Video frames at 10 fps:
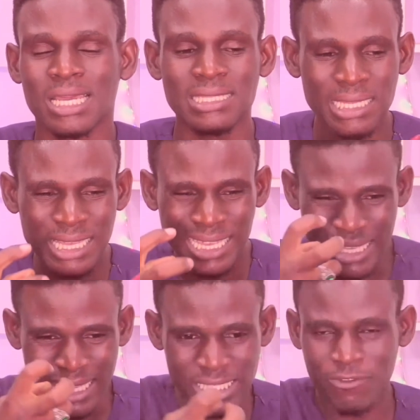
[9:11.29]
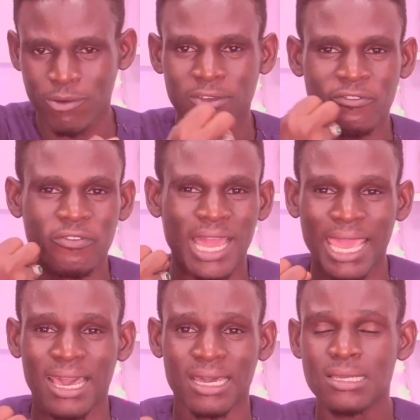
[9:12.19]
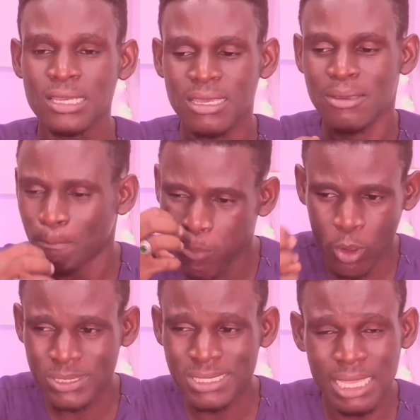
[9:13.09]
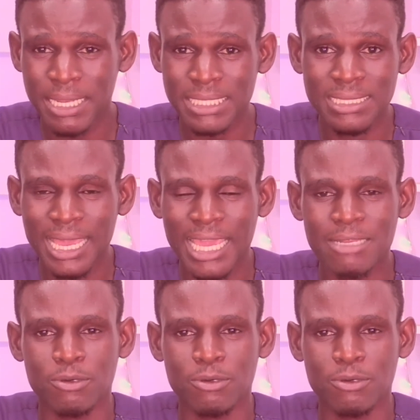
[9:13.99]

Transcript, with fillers: and then the heat from the fire burns them and they died.